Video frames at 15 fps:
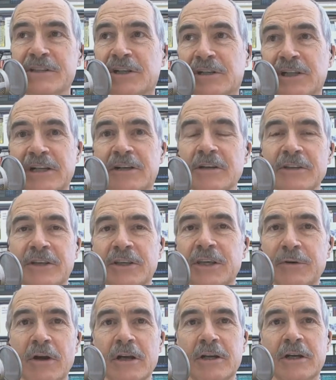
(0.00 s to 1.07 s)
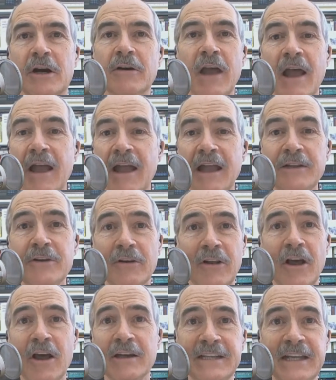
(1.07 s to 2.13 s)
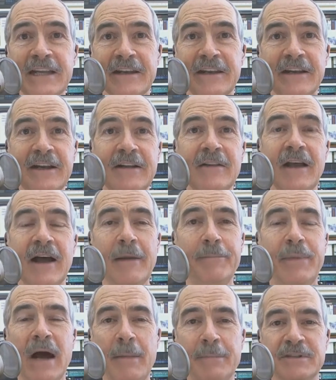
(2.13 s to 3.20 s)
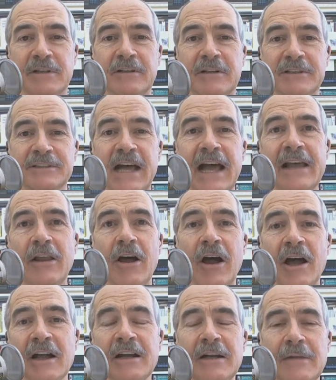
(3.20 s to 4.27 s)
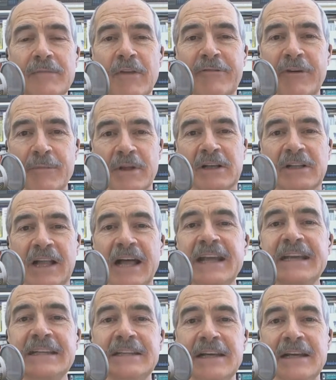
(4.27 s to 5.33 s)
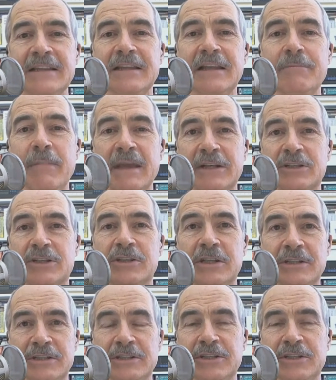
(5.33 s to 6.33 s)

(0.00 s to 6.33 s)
you just click on the QR code and you're logged in. Up pops a little dialogue from the client is